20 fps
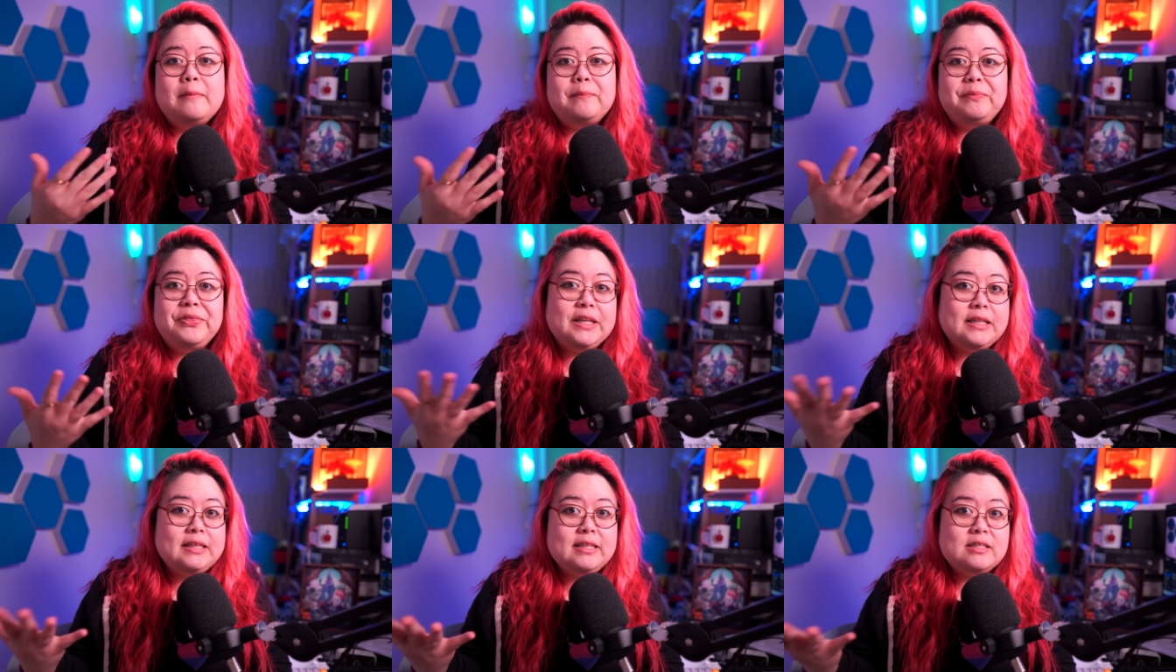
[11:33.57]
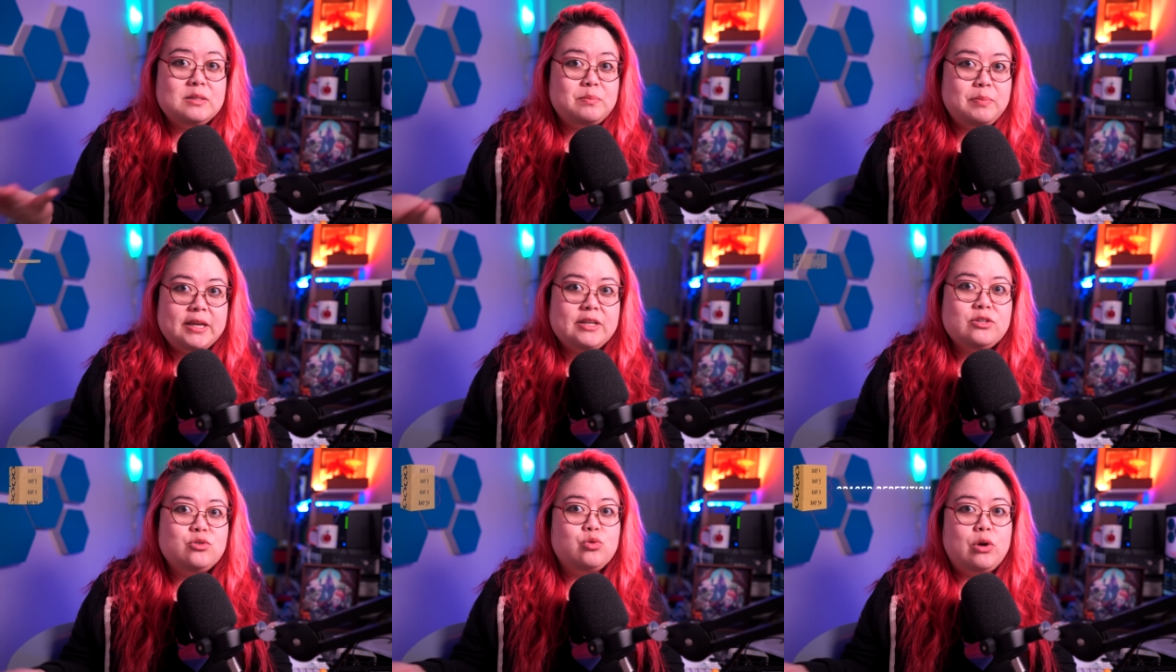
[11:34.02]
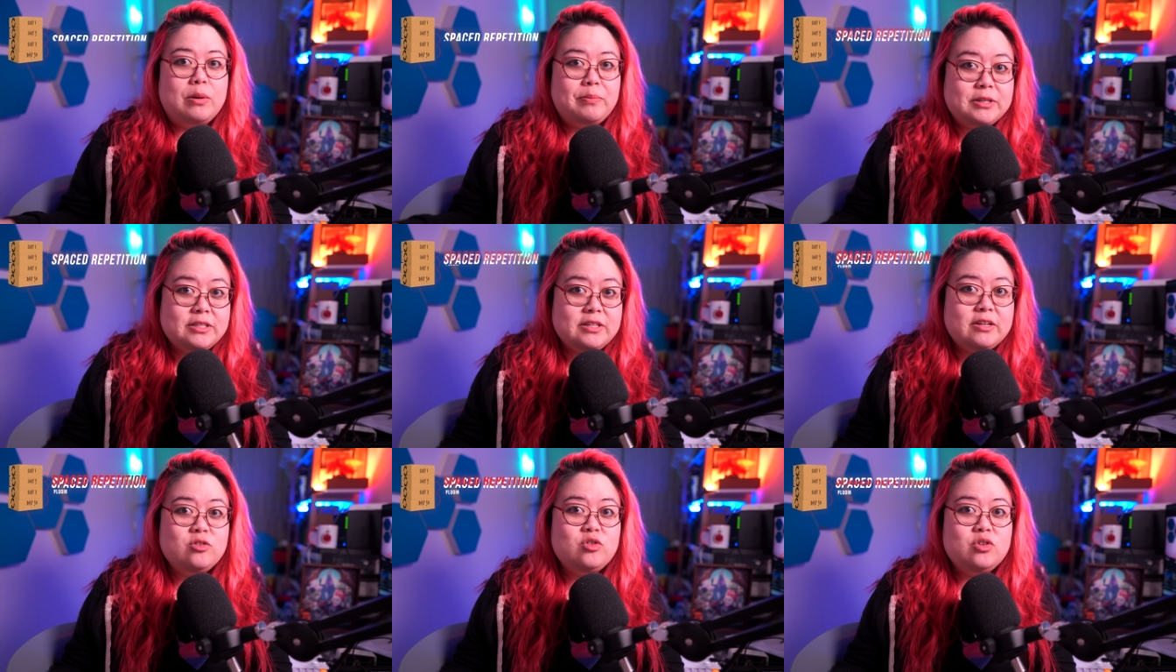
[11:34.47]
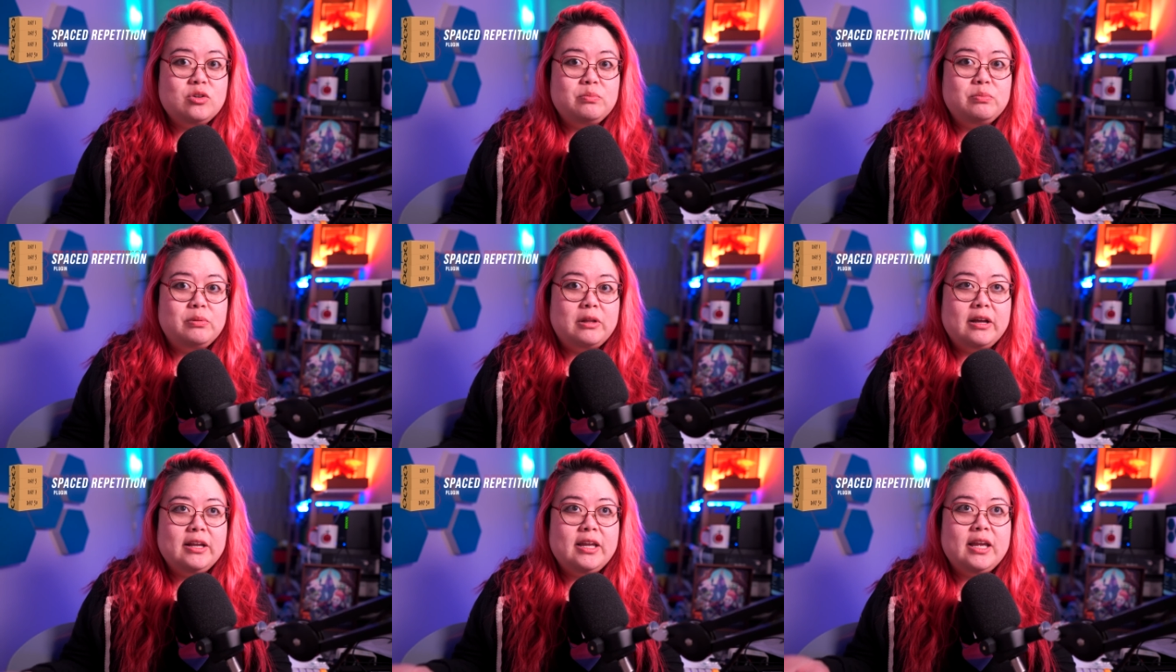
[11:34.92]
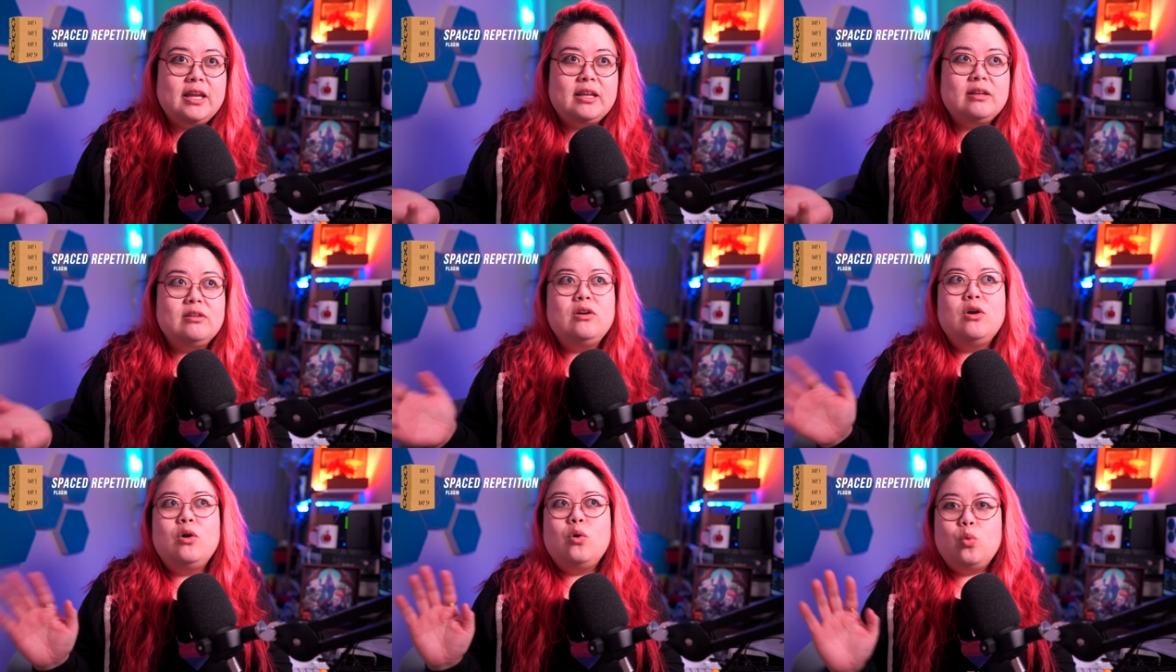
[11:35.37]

that the spaced repetition plugin,